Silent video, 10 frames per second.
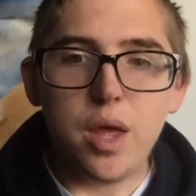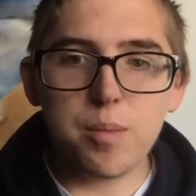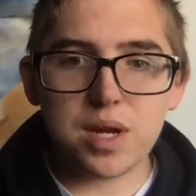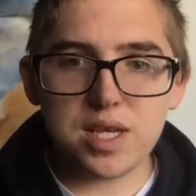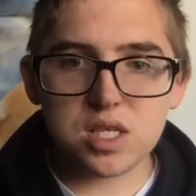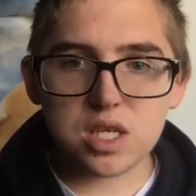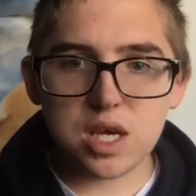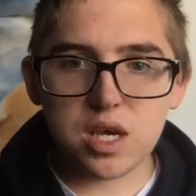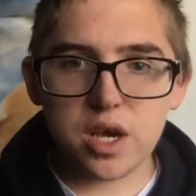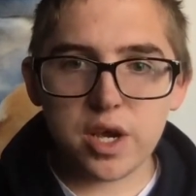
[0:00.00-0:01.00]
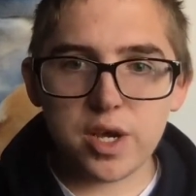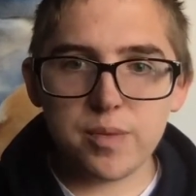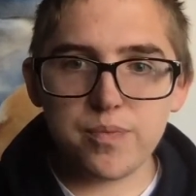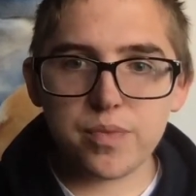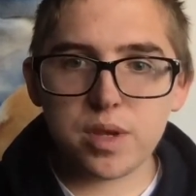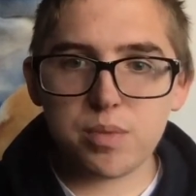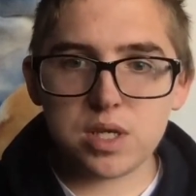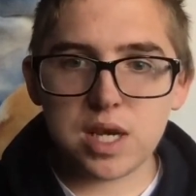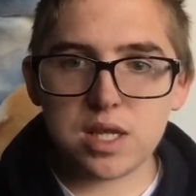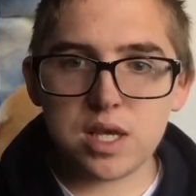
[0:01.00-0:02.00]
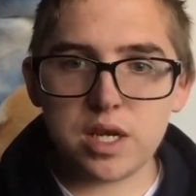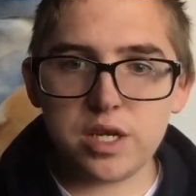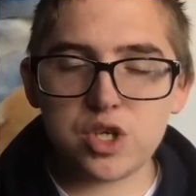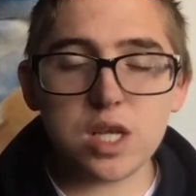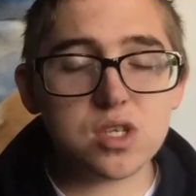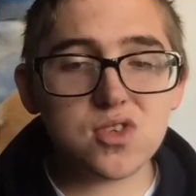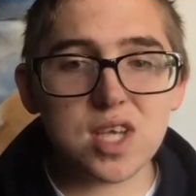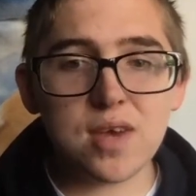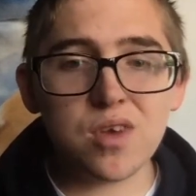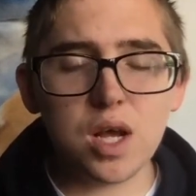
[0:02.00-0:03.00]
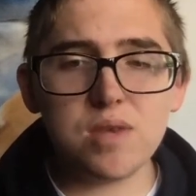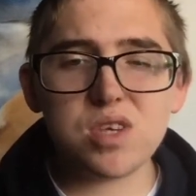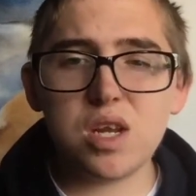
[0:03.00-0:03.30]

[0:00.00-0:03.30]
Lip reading: Please stay at home, protect the NHS and save lives.